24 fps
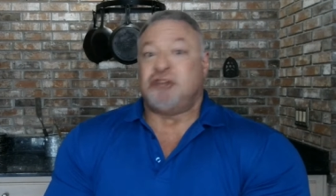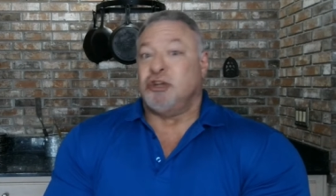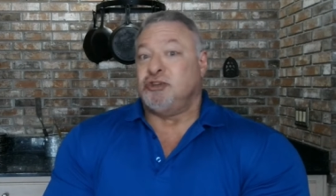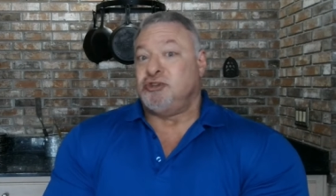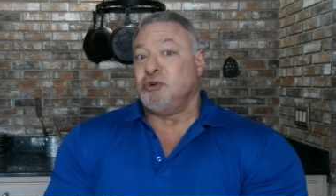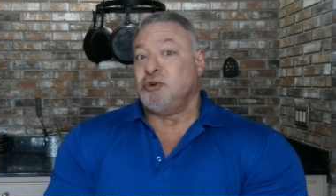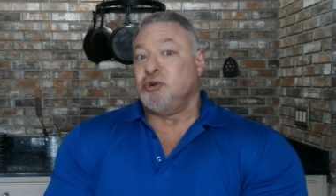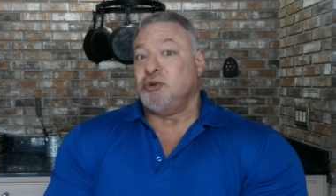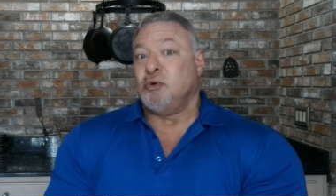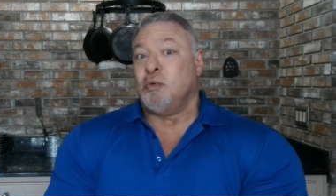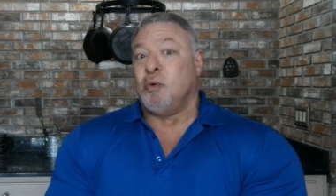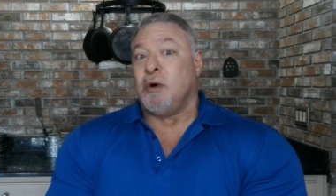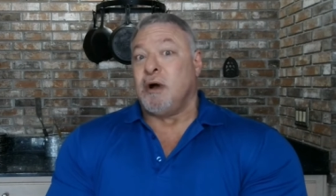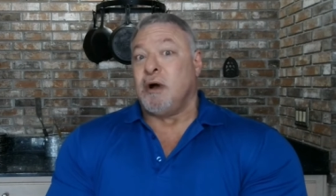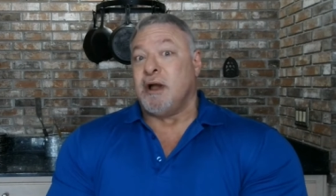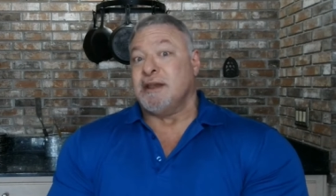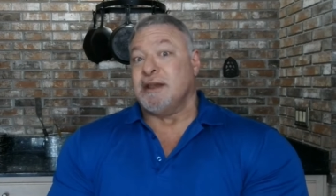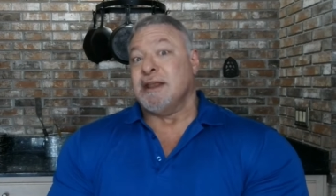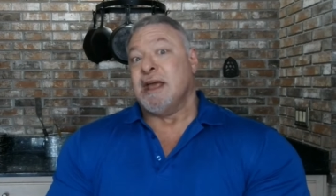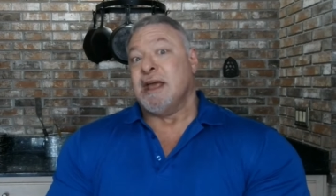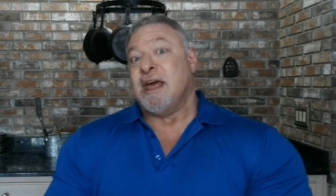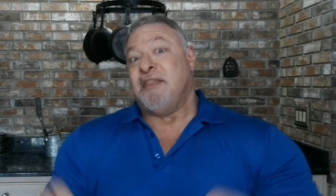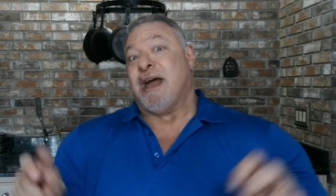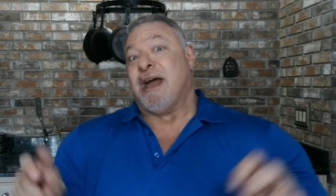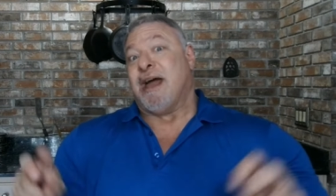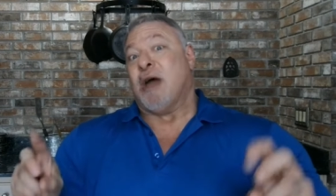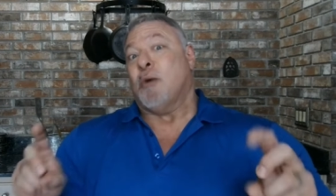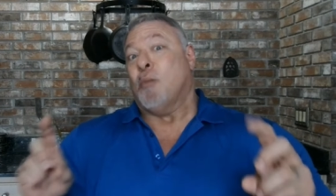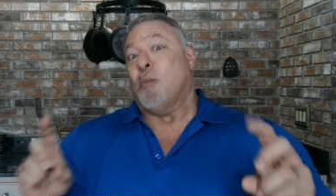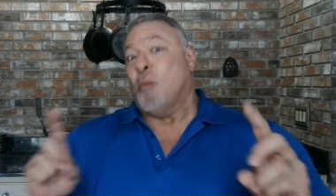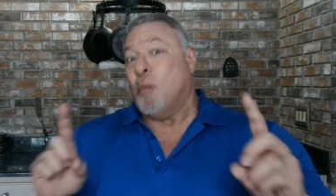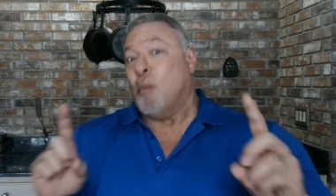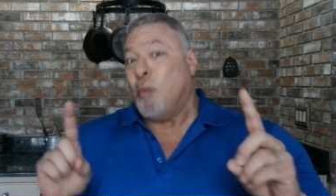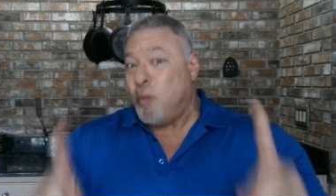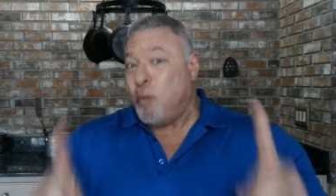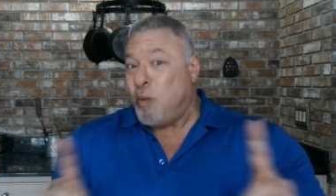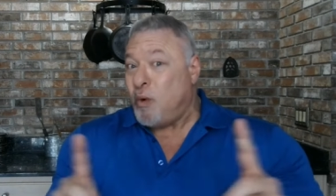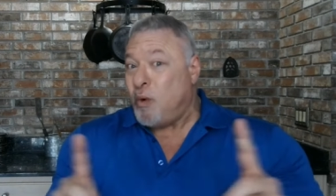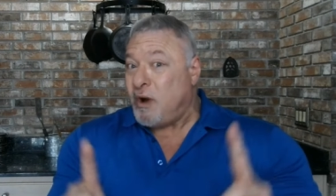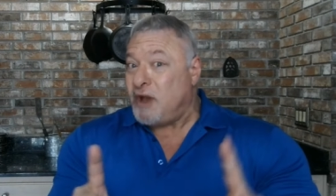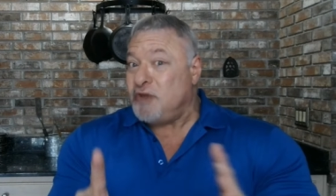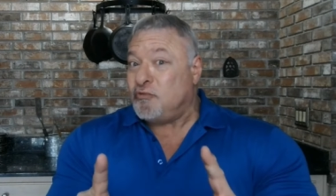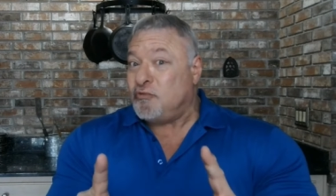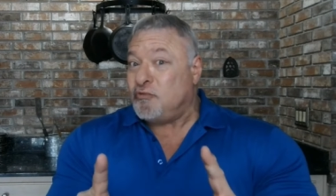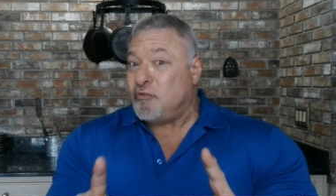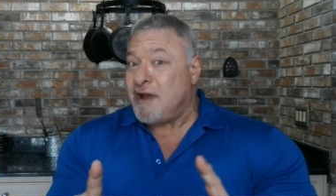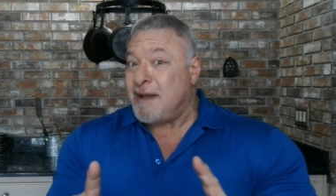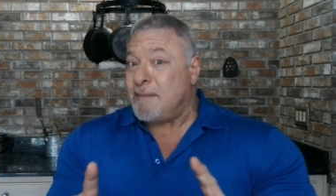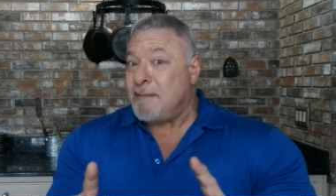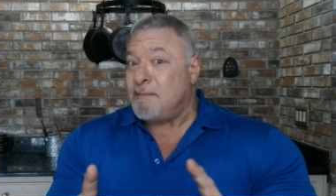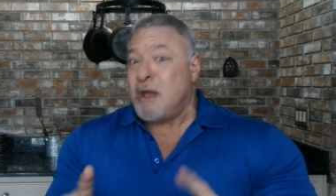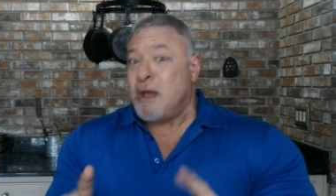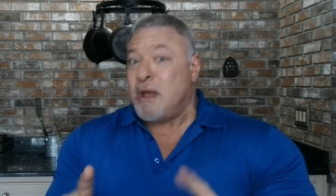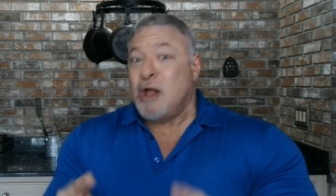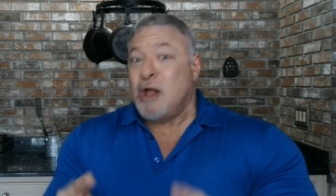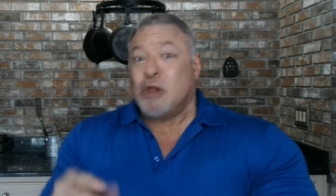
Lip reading: To do what? That one rep?